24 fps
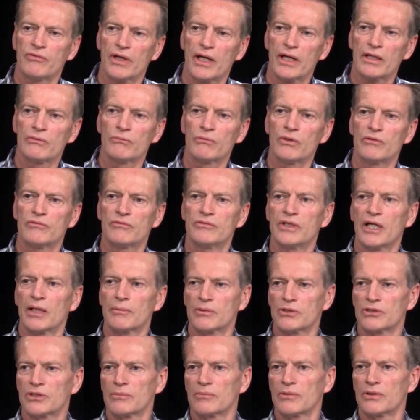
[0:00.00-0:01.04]
had, and we've
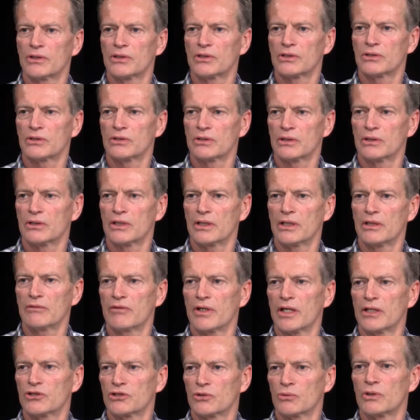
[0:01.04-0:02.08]
adapted some of the things that they've
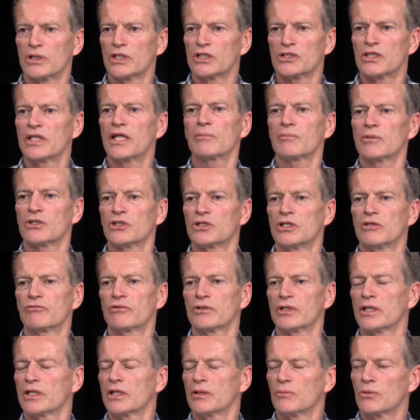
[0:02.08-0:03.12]
had. So it isn't that much
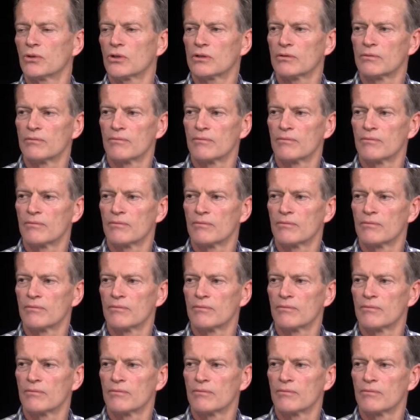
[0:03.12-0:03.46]
different anymore.